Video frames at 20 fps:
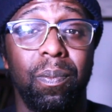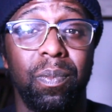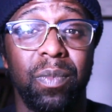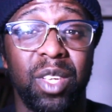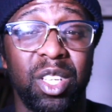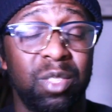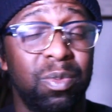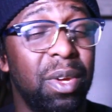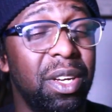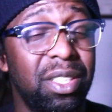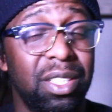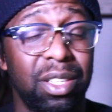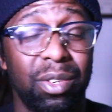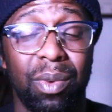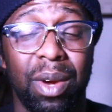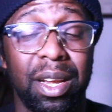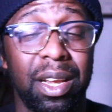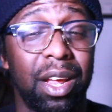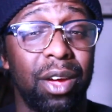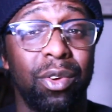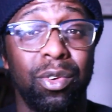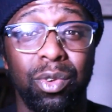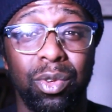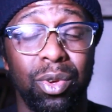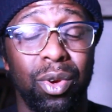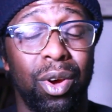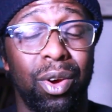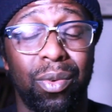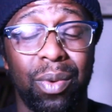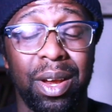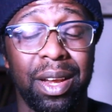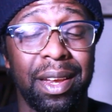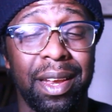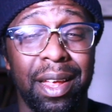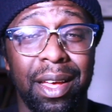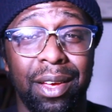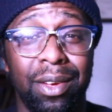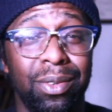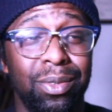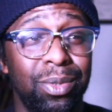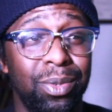Especially right now in New York. Right now,